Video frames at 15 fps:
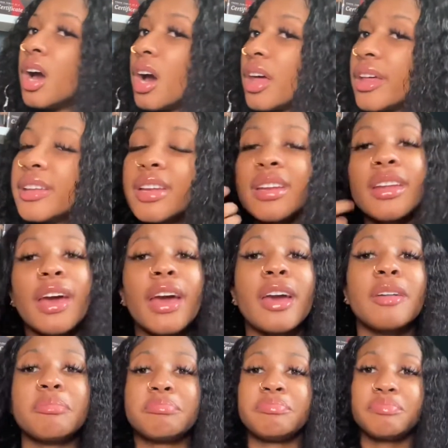Other than
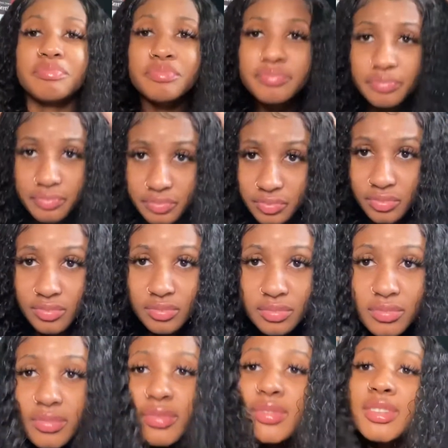that,
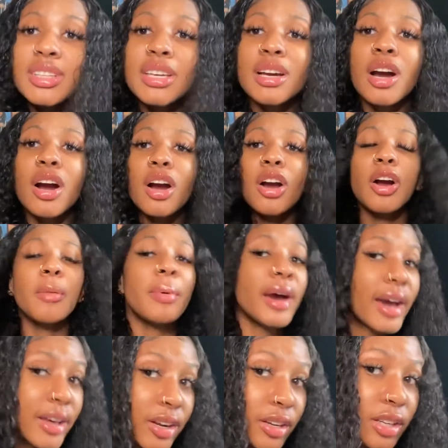the curl
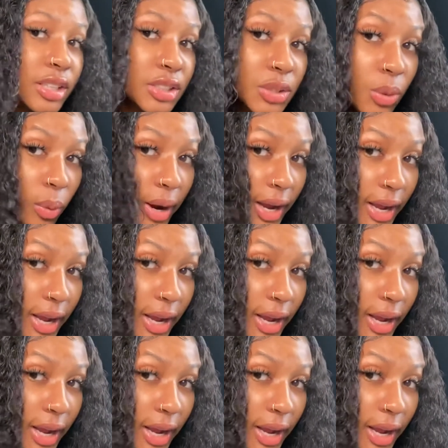pattern is great.